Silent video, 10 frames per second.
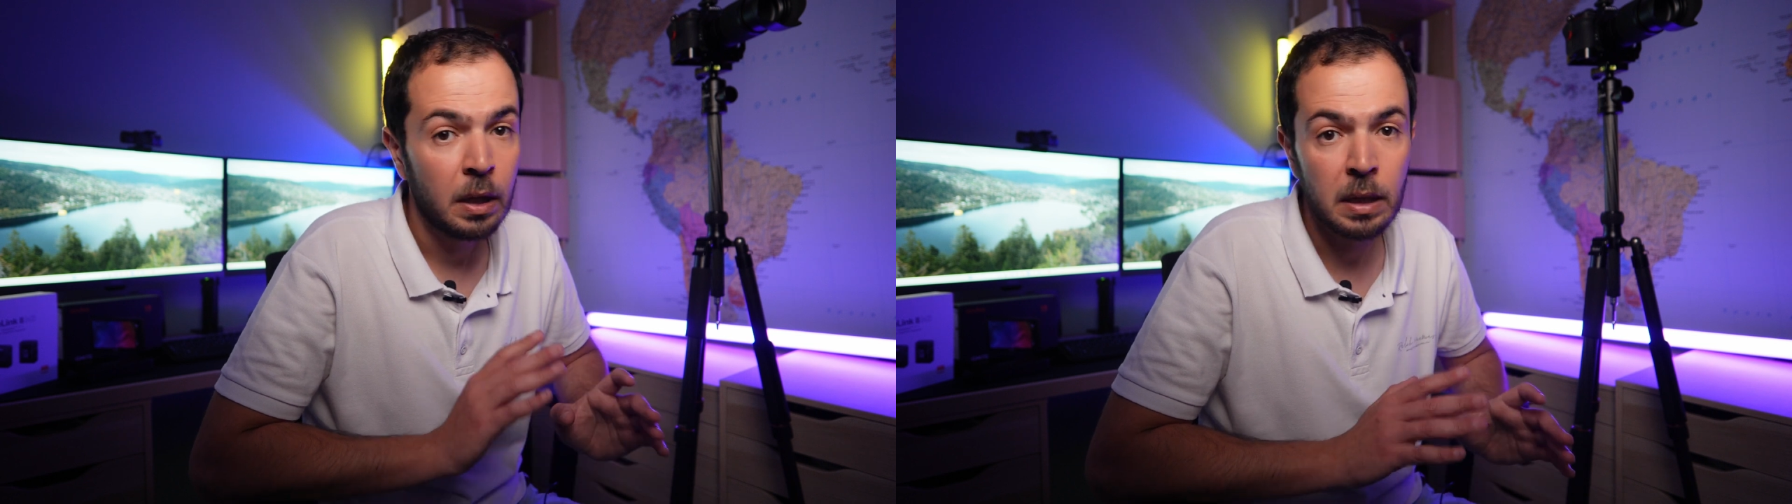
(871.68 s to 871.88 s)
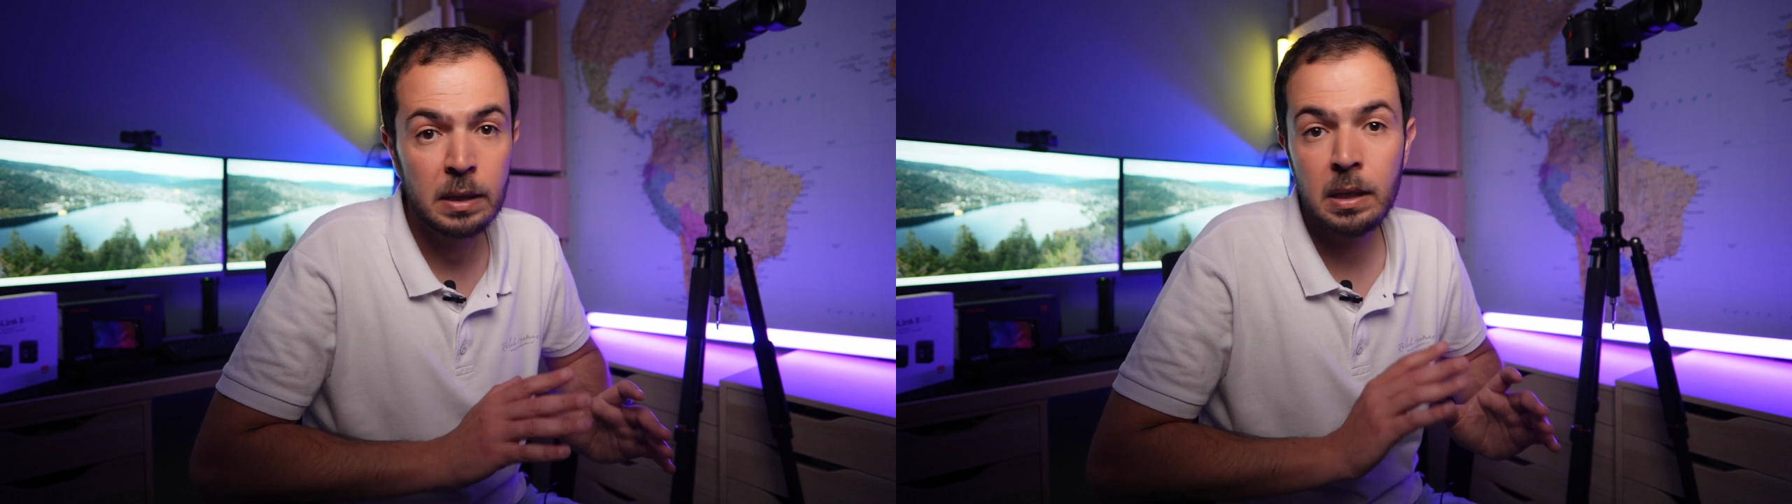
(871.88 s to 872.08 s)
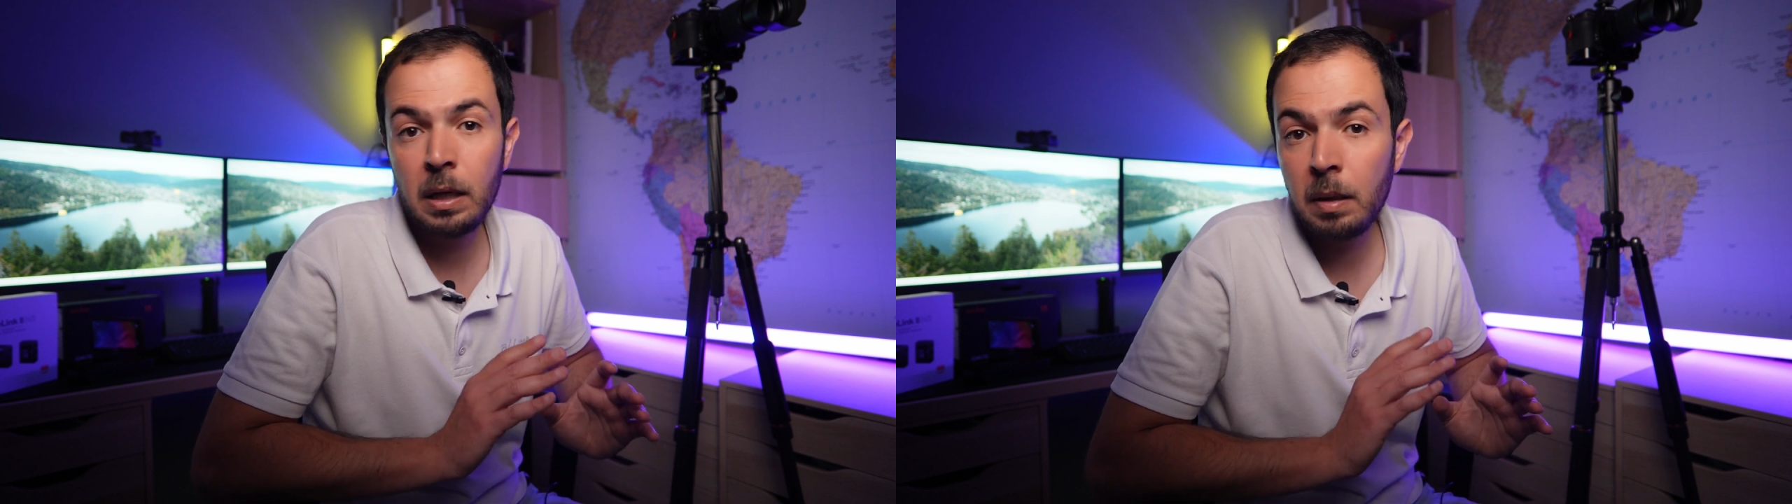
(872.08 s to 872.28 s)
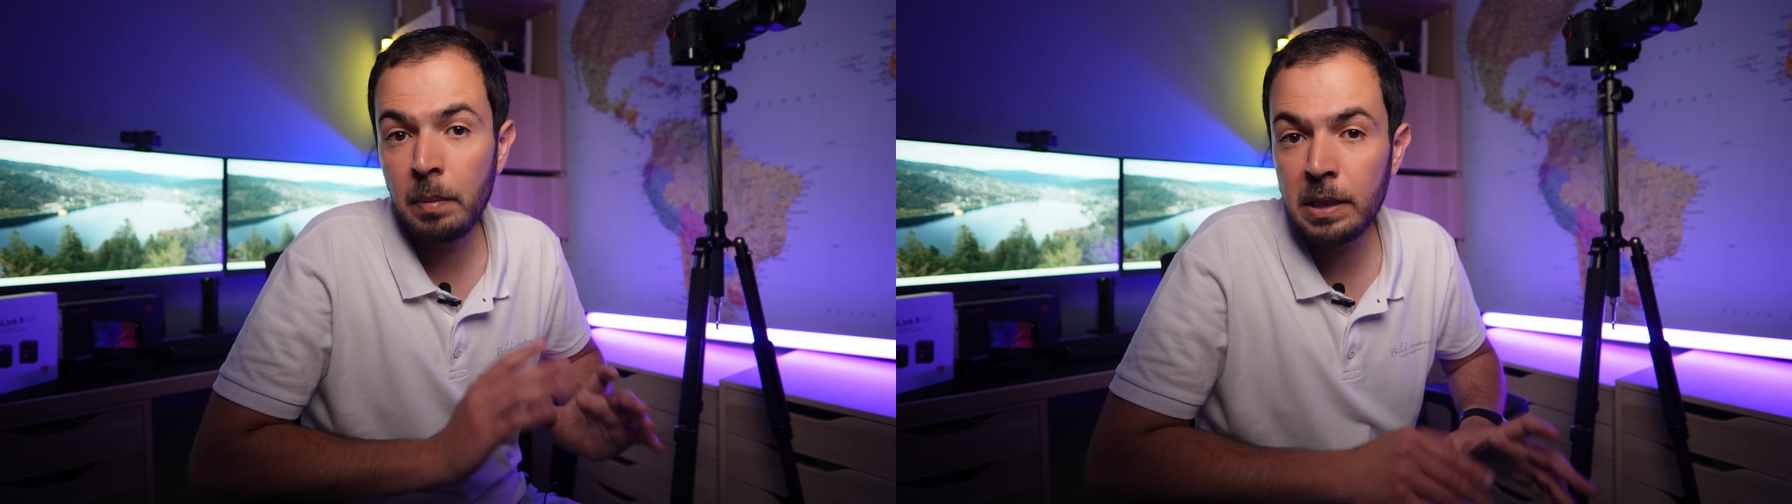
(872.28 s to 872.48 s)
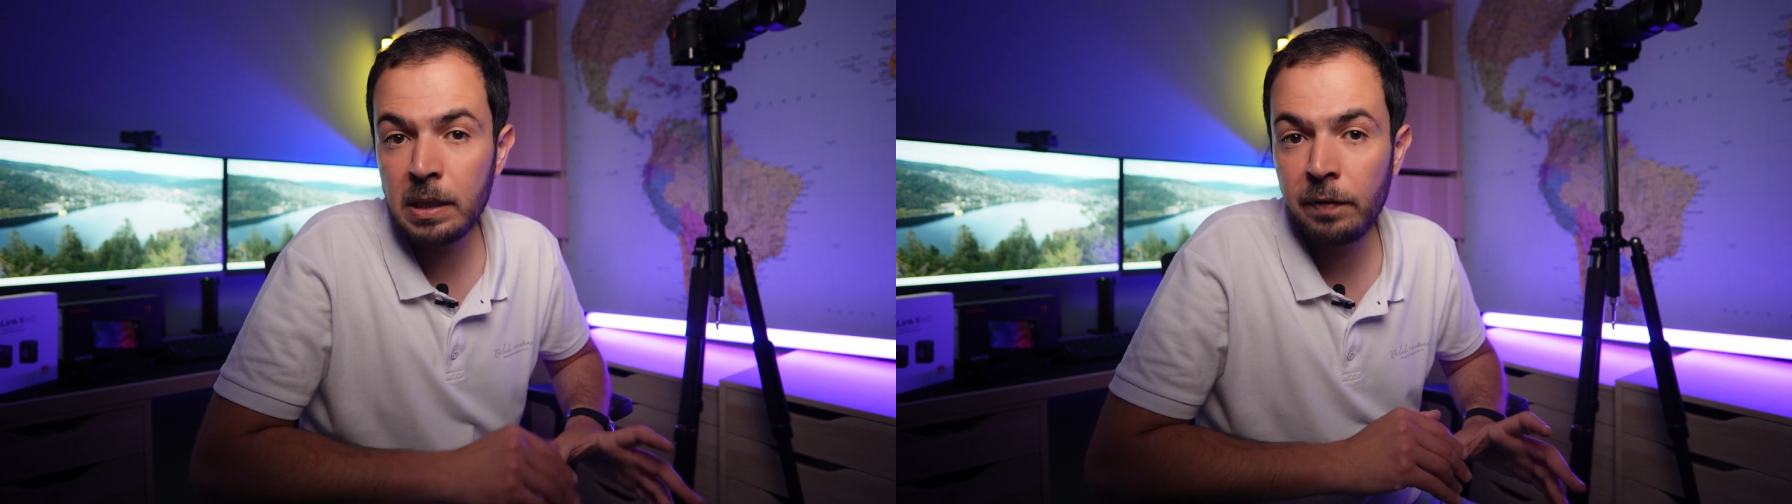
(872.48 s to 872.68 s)
That's an
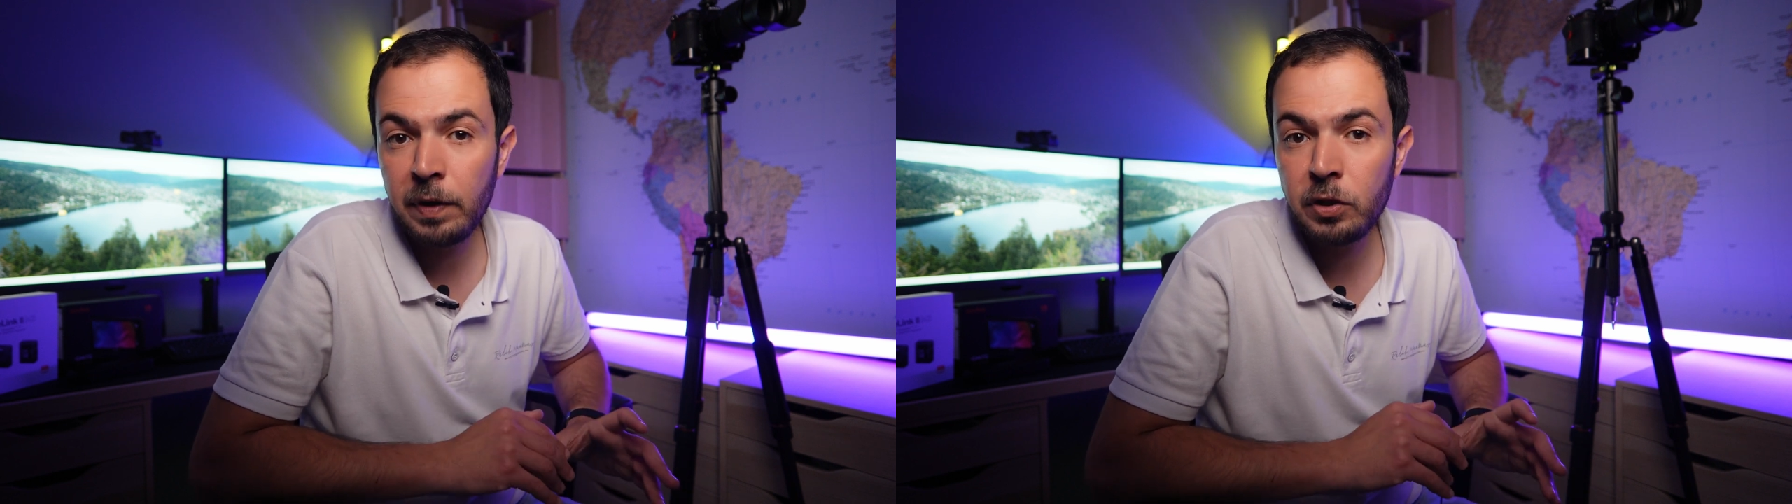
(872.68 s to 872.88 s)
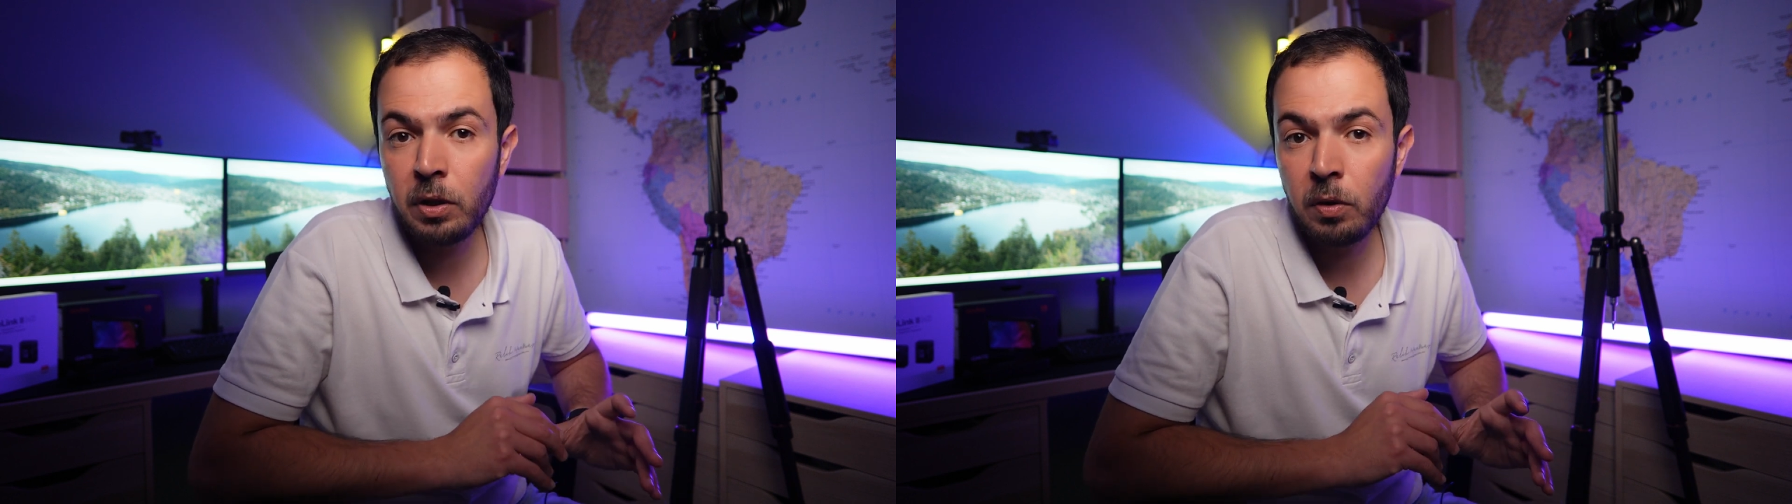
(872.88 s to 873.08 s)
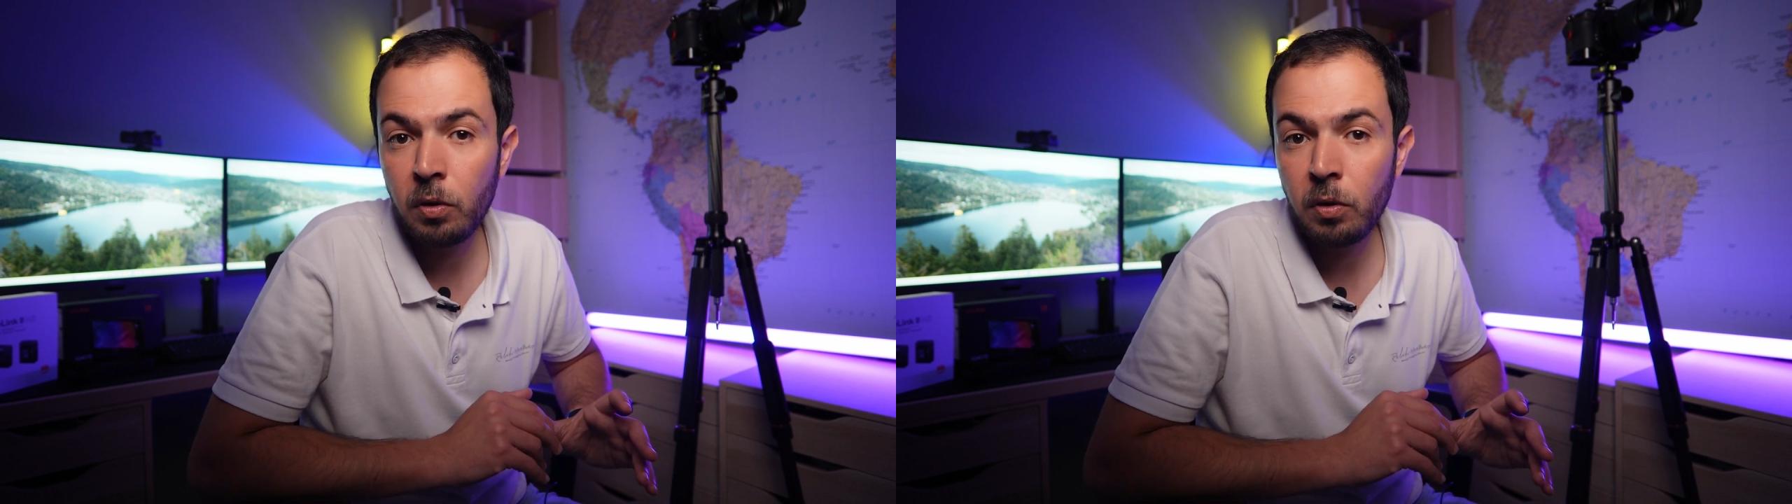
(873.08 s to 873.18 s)
amazing feature